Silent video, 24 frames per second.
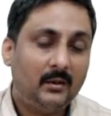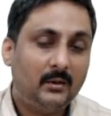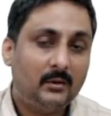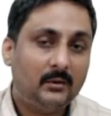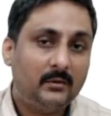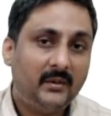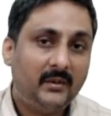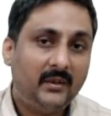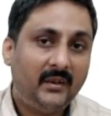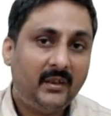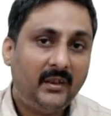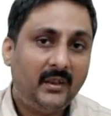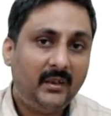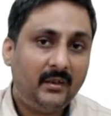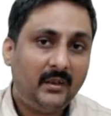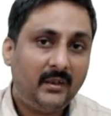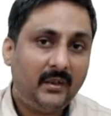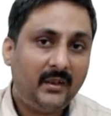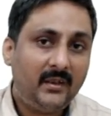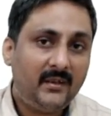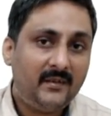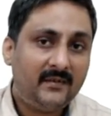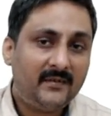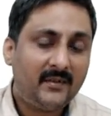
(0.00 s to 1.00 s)
he,
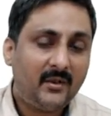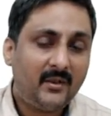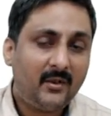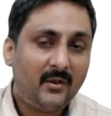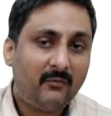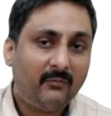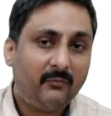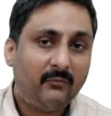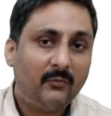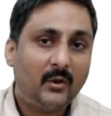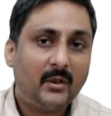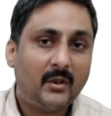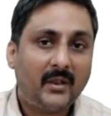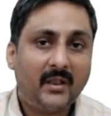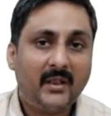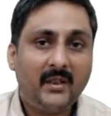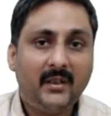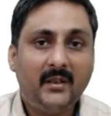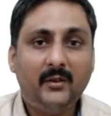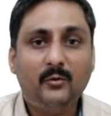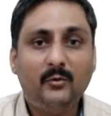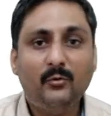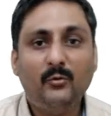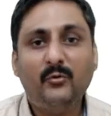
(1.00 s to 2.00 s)
instead of water,
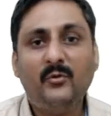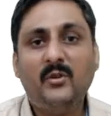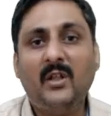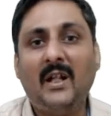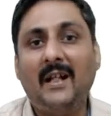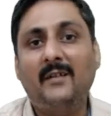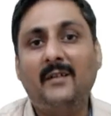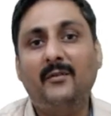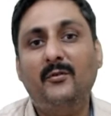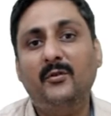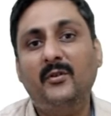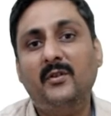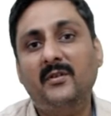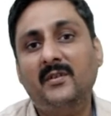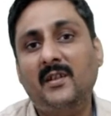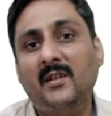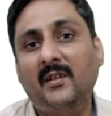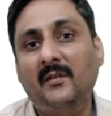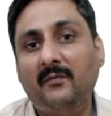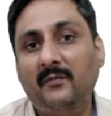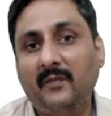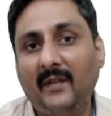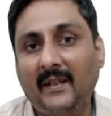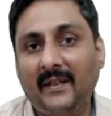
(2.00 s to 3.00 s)
he used hydrogen
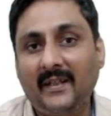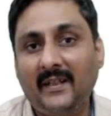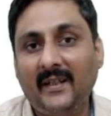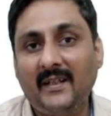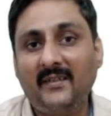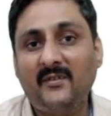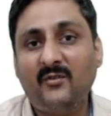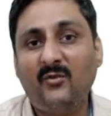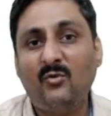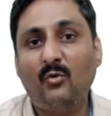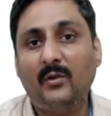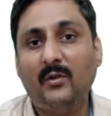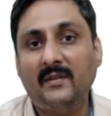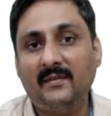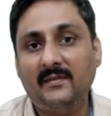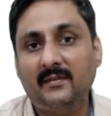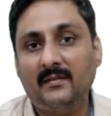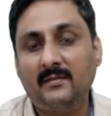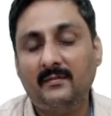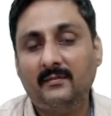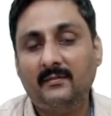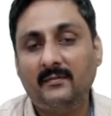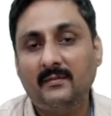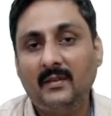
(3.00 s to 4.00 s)
sulfide,
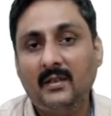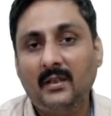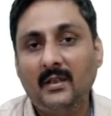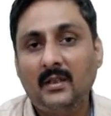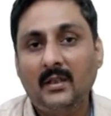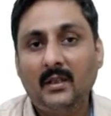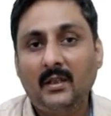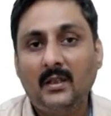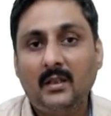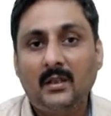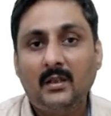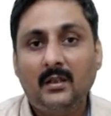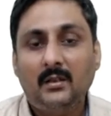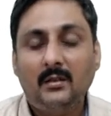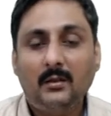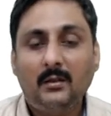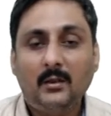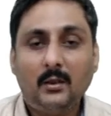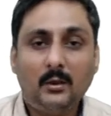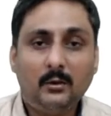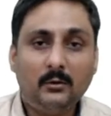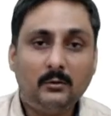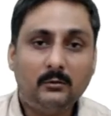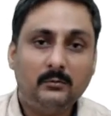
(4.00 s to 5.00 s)
H2S.
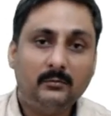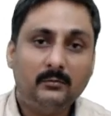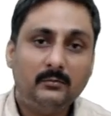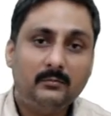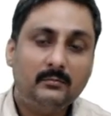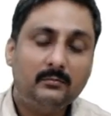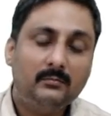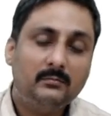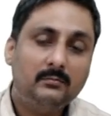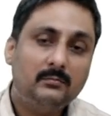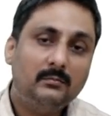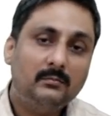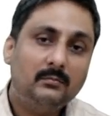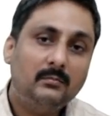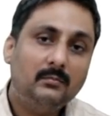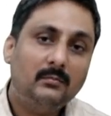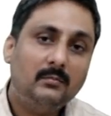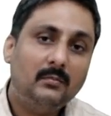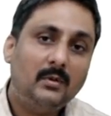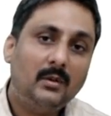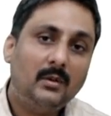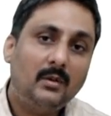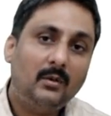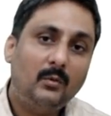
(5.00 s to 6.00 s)
Now
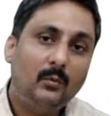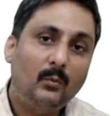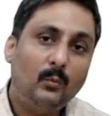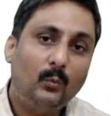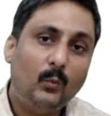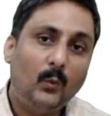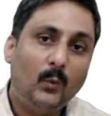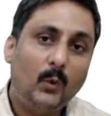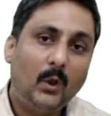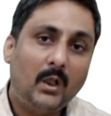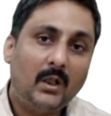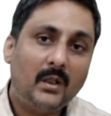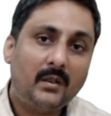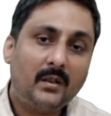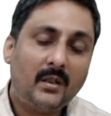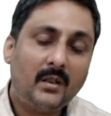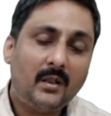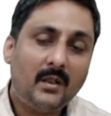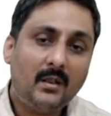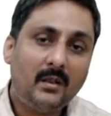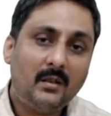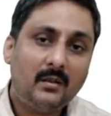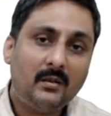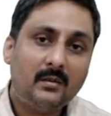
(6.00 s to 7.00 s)

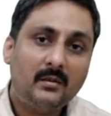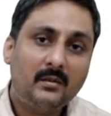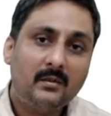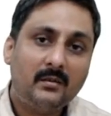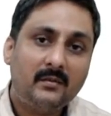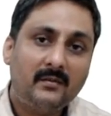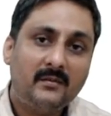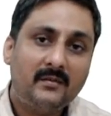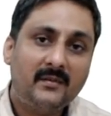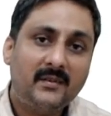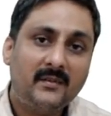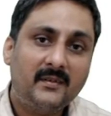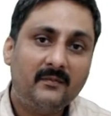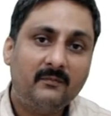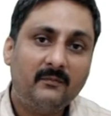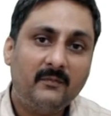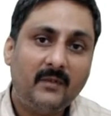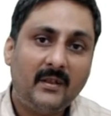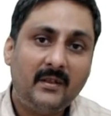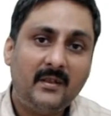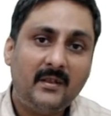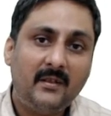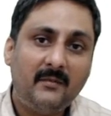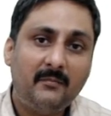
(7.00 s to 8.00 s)
water,
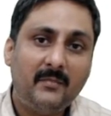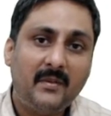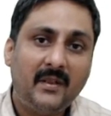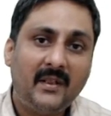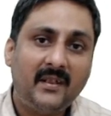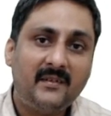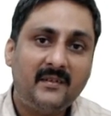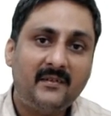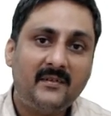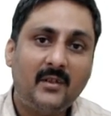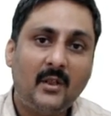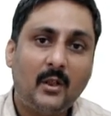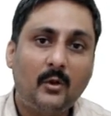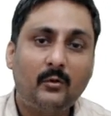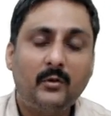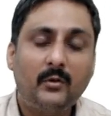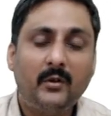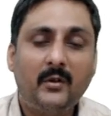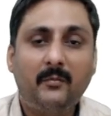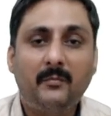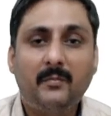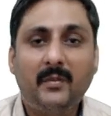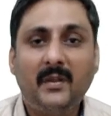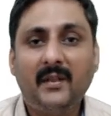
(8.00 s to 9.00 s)
when it breaks down
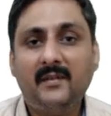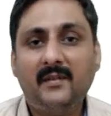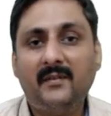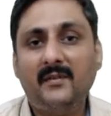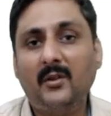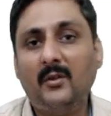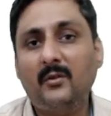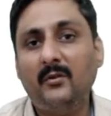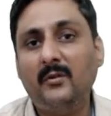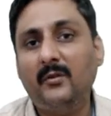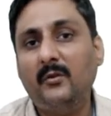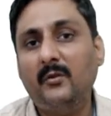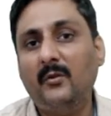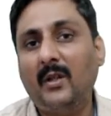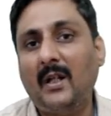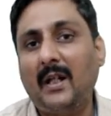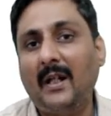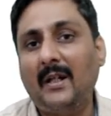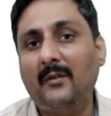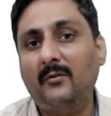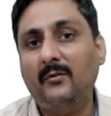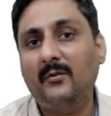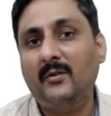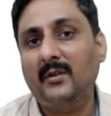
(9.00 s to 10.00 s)
into
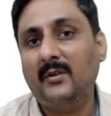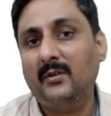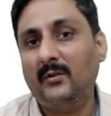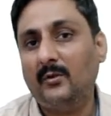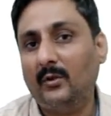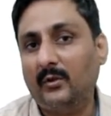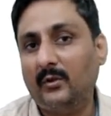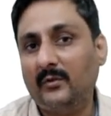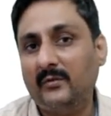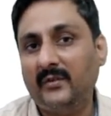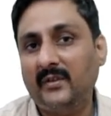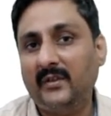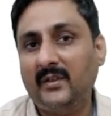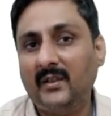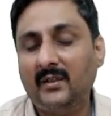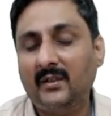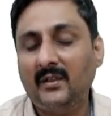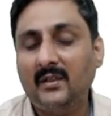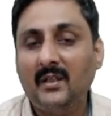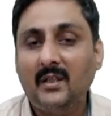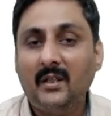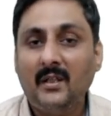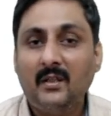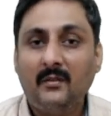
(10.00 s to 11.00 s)
hydrogen and
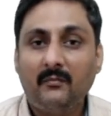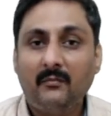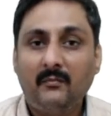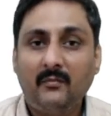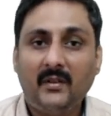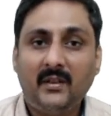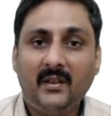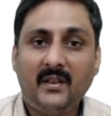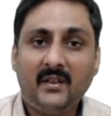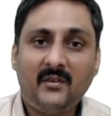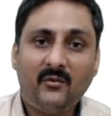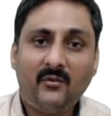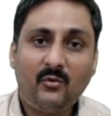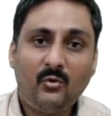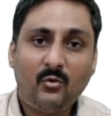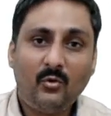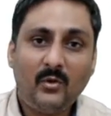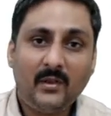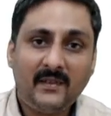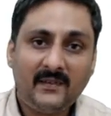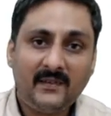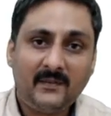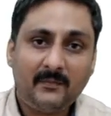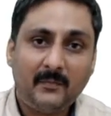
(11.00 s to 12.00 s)
oxygen. When
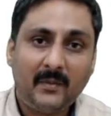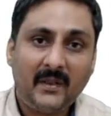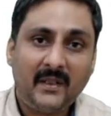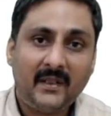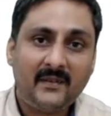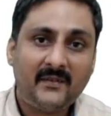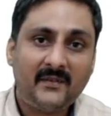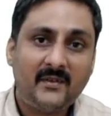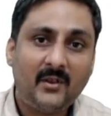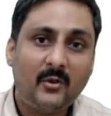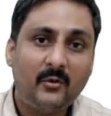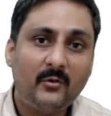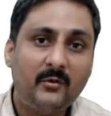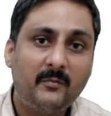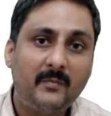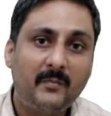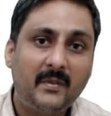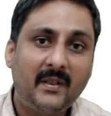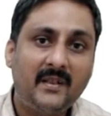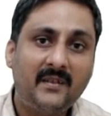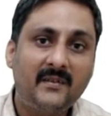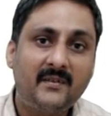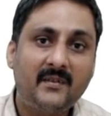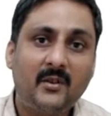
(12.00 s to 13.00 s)
H2S breaks down, it
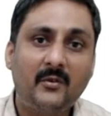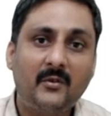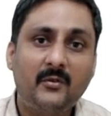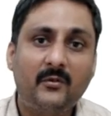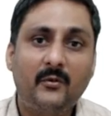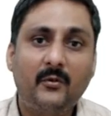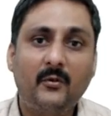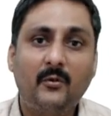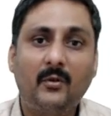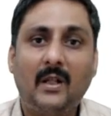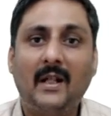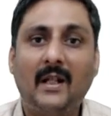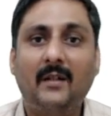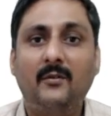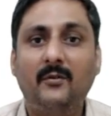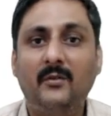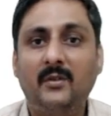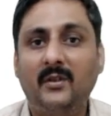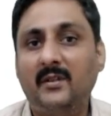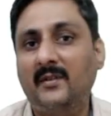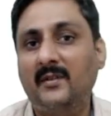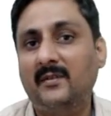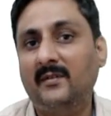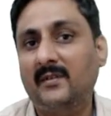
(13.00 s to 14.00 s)
breaks down into
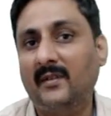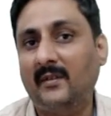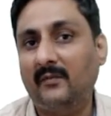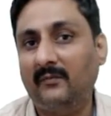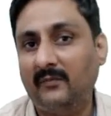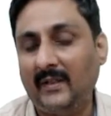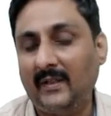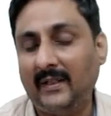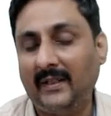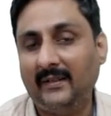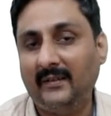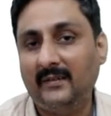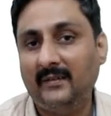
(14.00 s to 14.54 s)
hydrogen and sulfide.